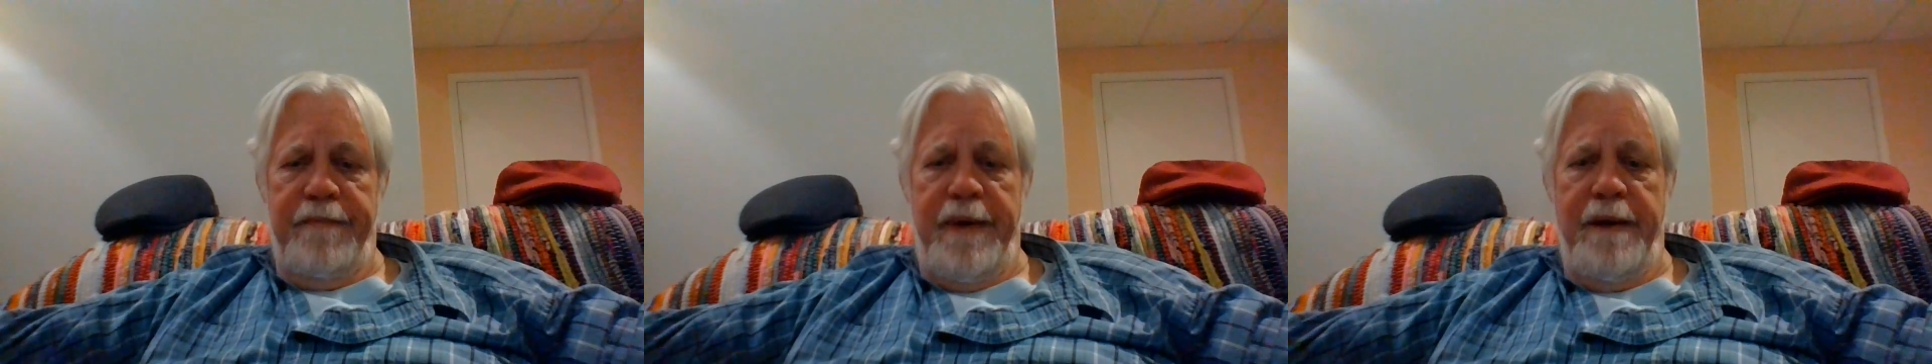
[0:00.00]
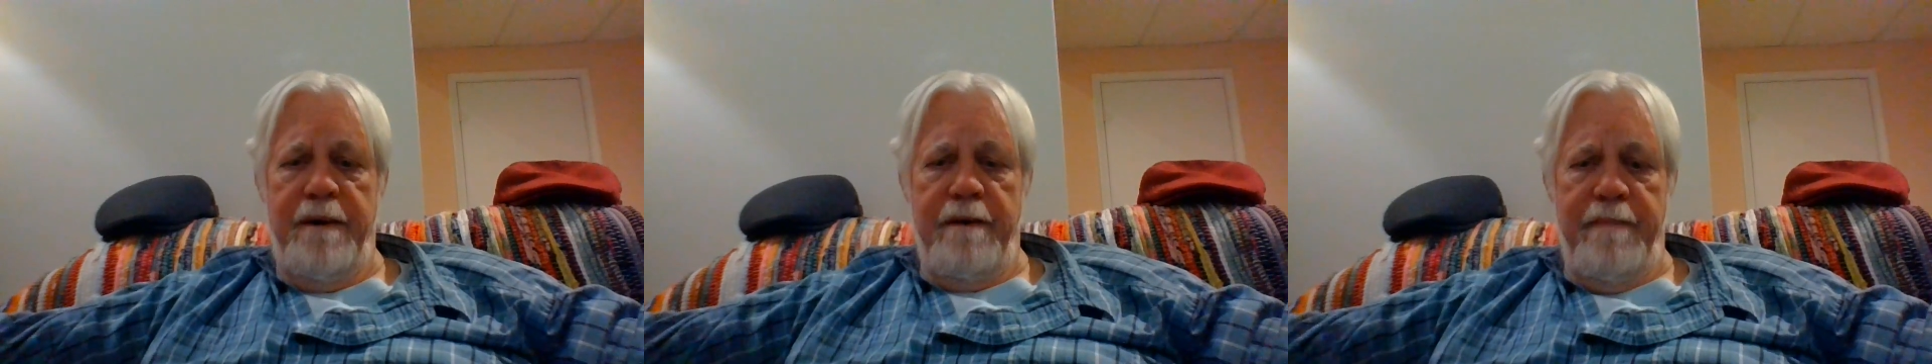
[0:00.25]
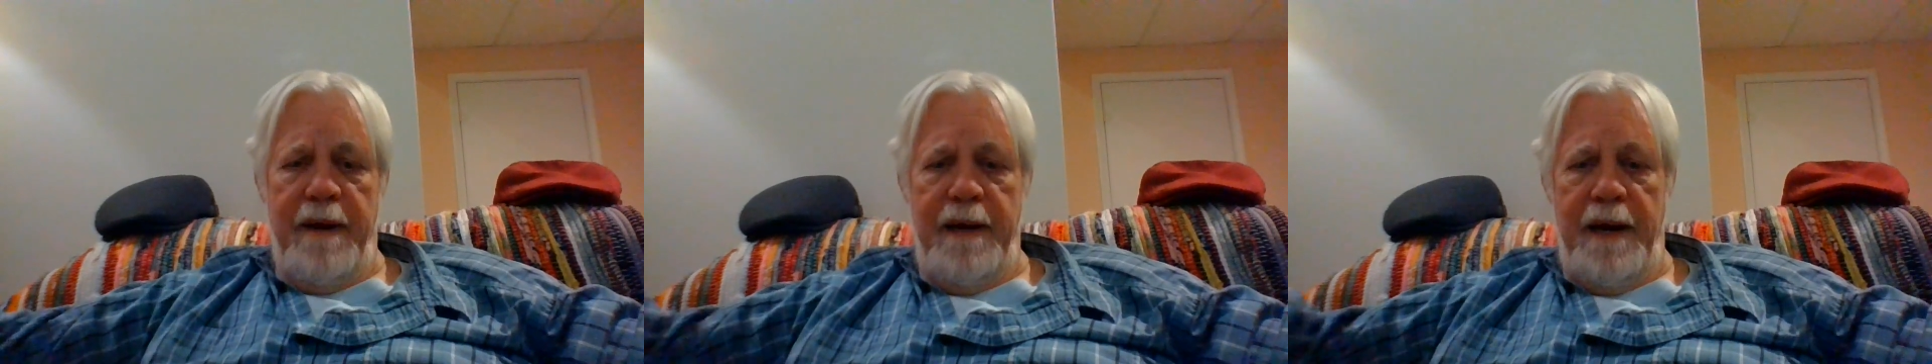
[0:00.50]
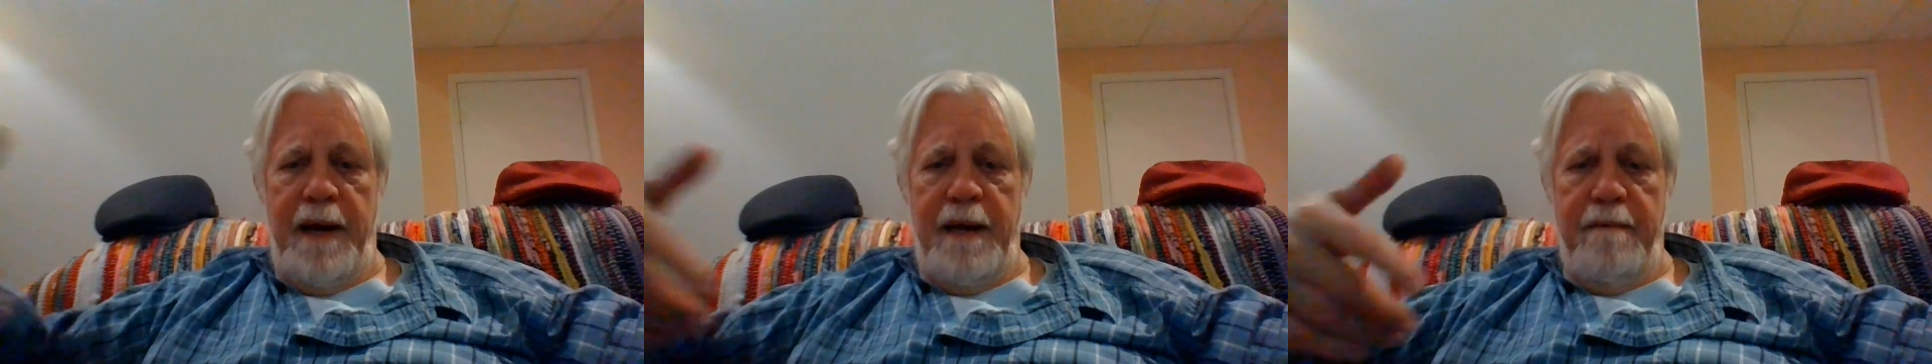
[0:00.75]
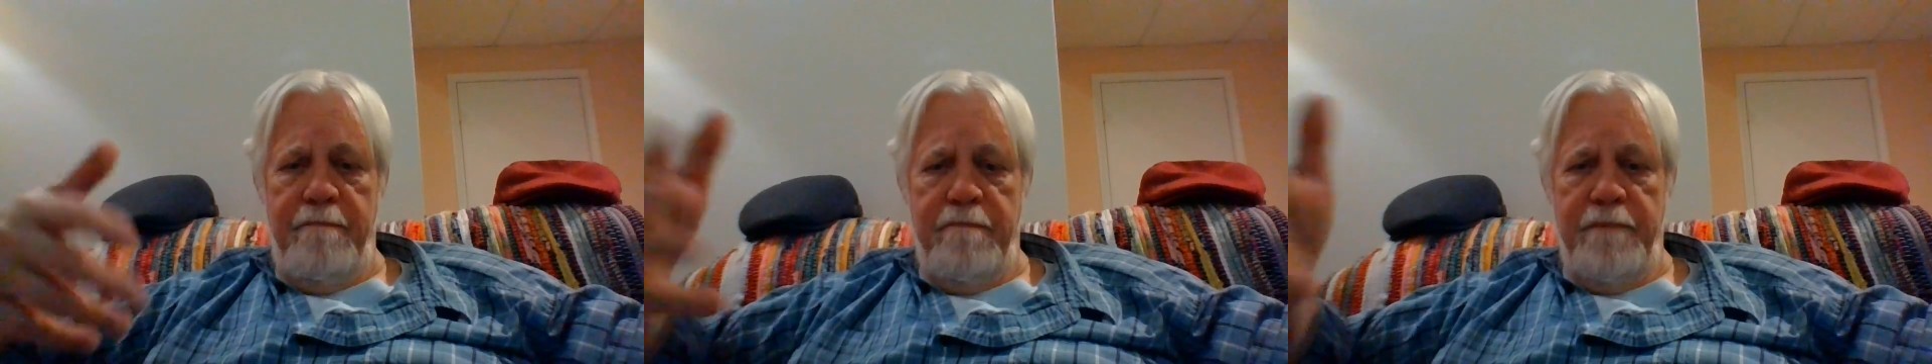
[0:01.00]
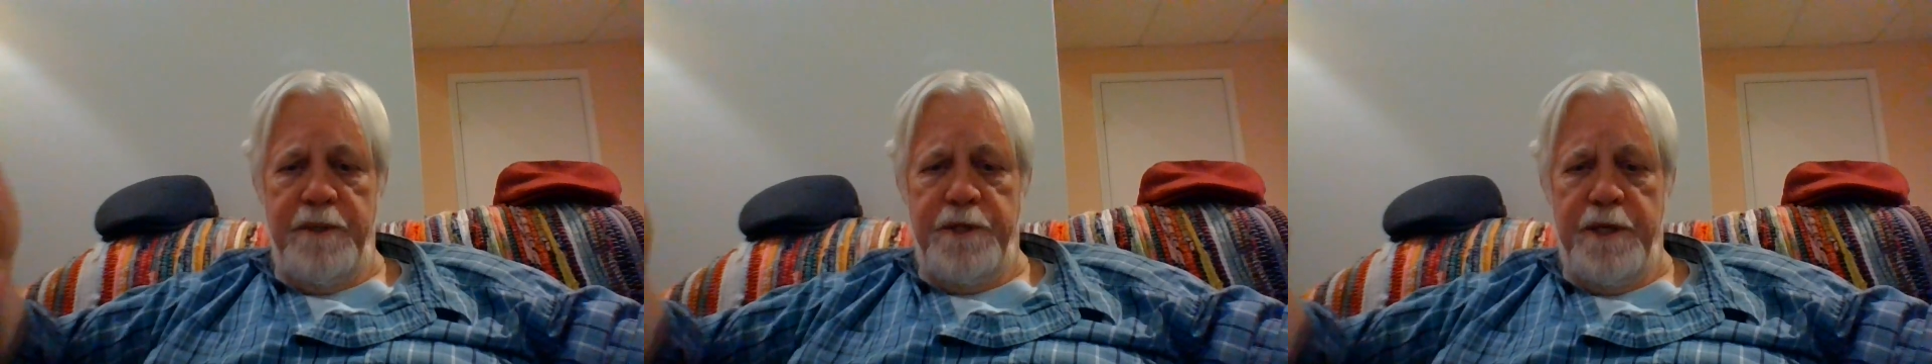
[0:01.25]
under my name,
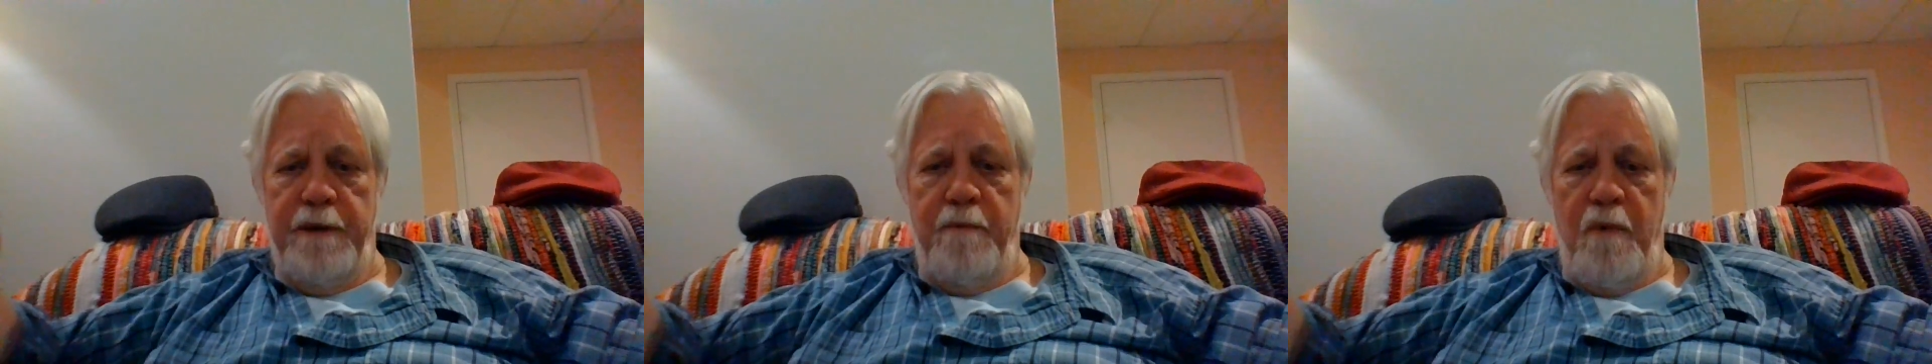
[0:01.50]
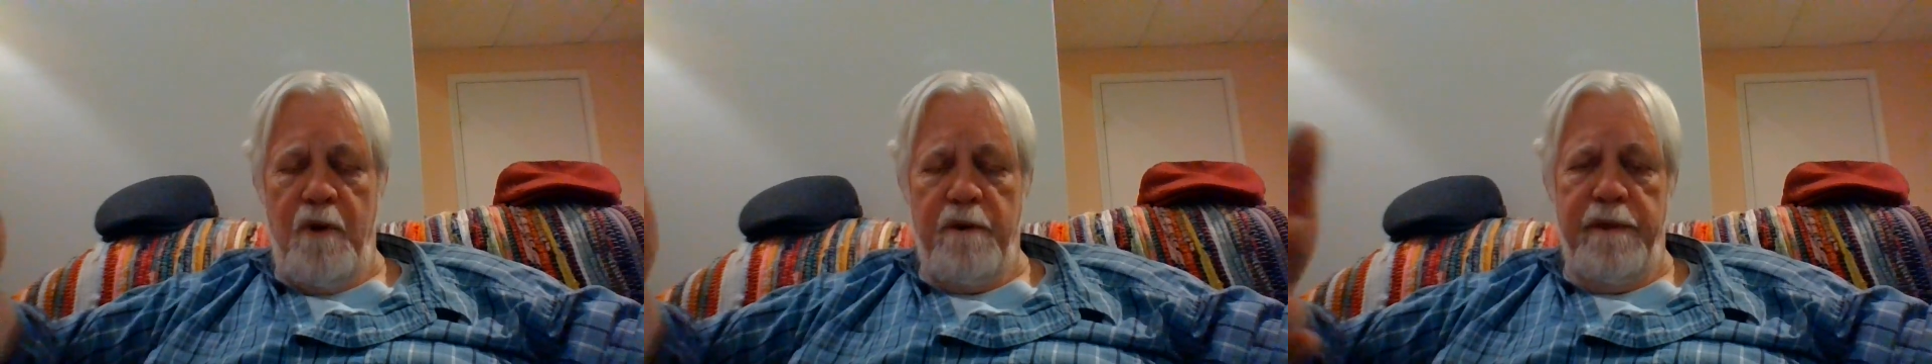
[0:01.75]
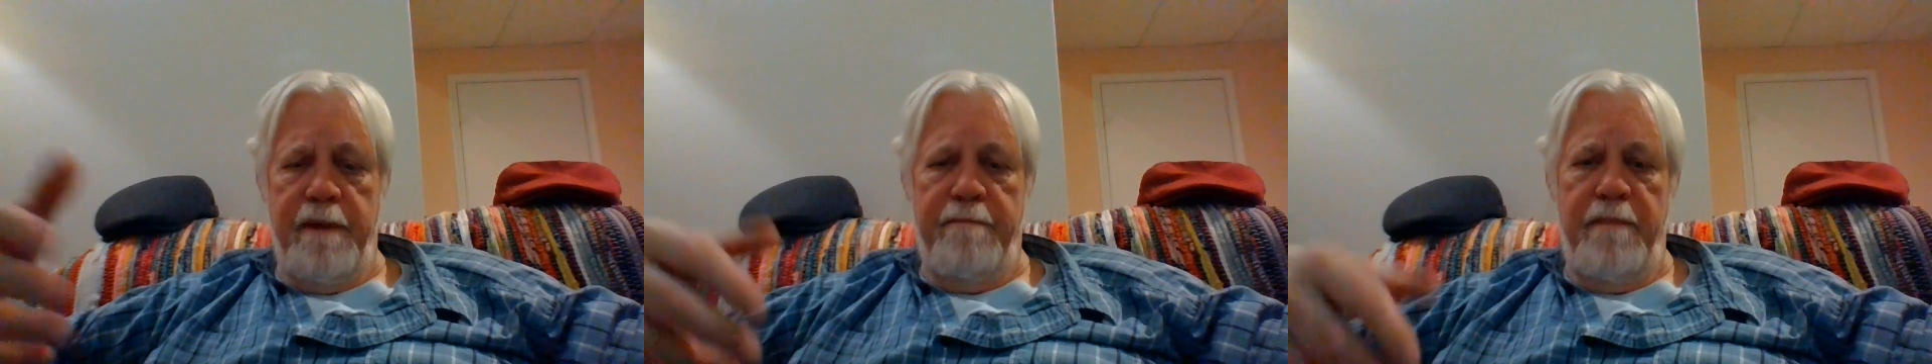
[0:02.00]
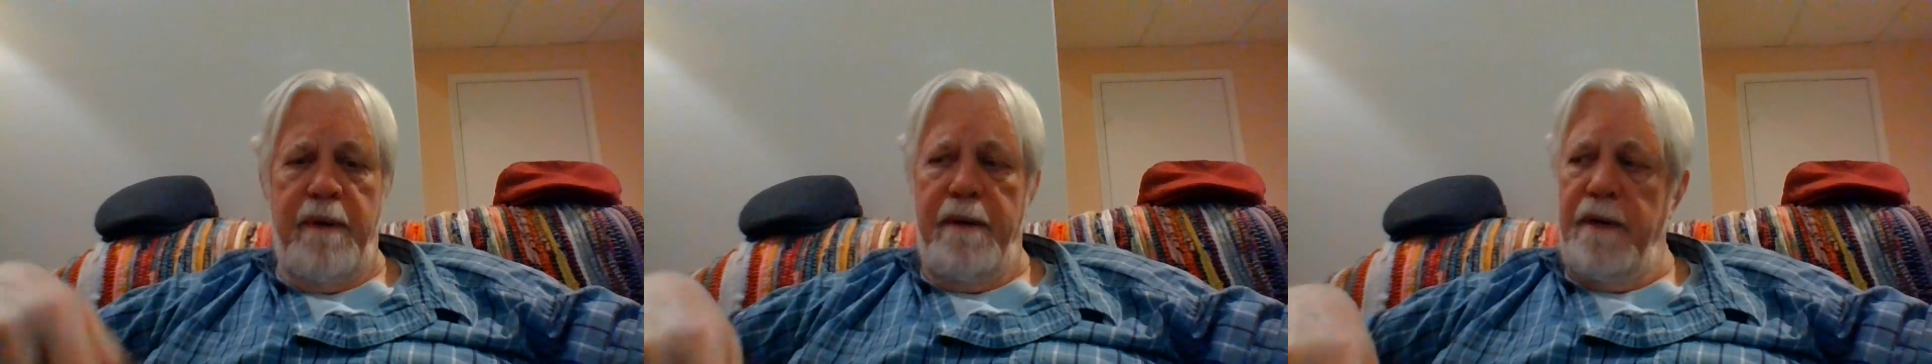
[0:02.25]
Jim Wortham.